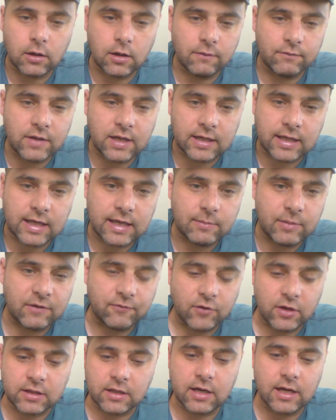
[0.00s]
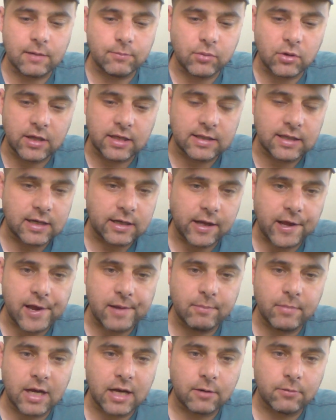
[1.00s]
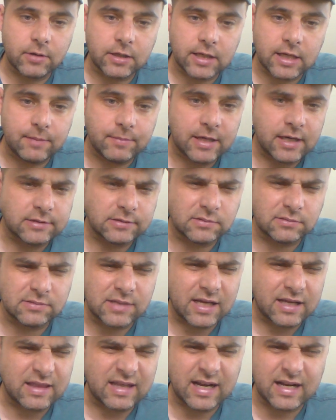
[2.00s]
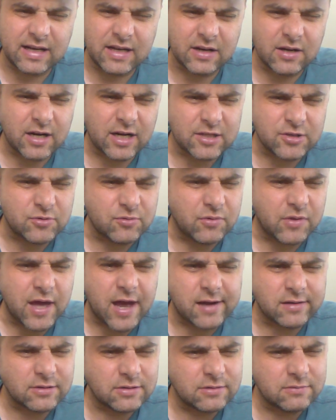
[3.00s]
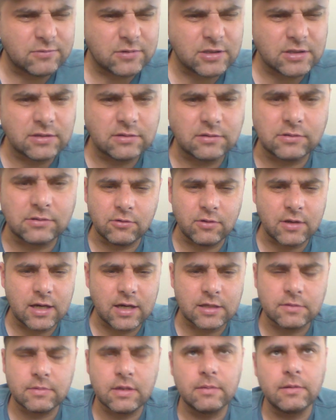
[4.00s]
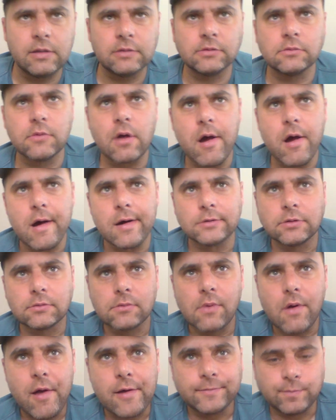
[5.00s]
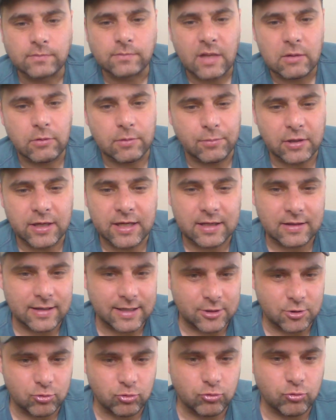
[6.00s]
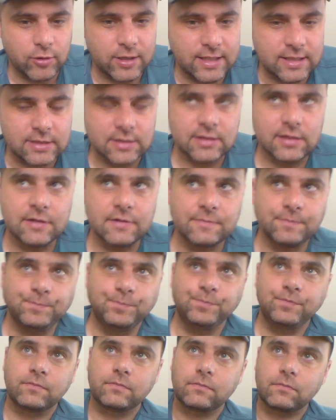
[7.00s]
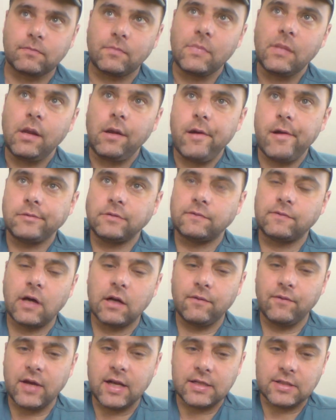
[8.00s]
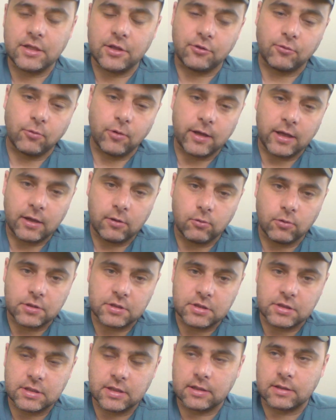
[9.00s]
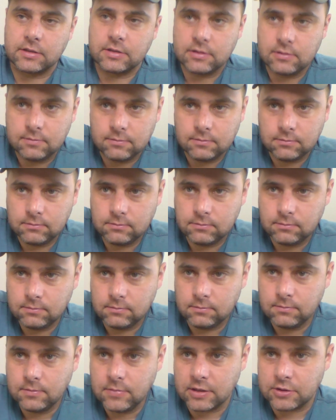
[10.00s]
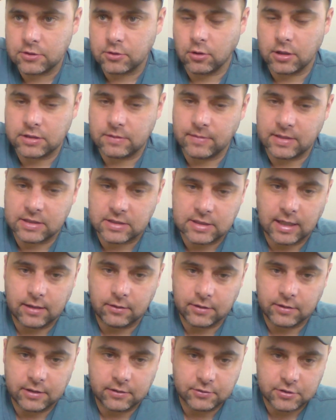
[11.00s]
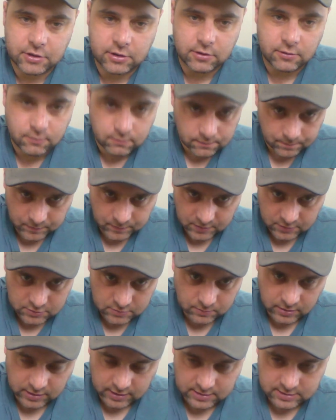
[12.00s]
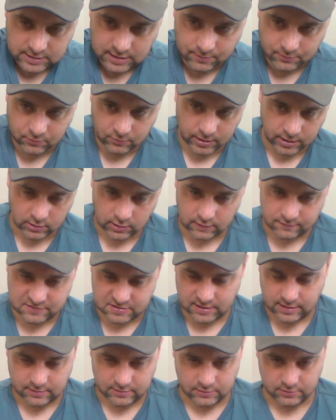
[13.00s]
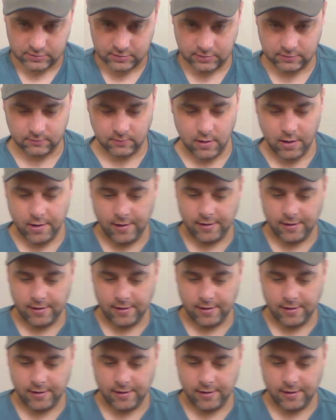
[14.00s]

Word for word: I love that game. My friend and I played that game back when it came out in like ninety-nine, two thousand, was two thousand maybe. We played it like crazy. Final Fantasy three or six is awesome. And Silent Hill two. Those are probably the top three. I love Silent Hill two.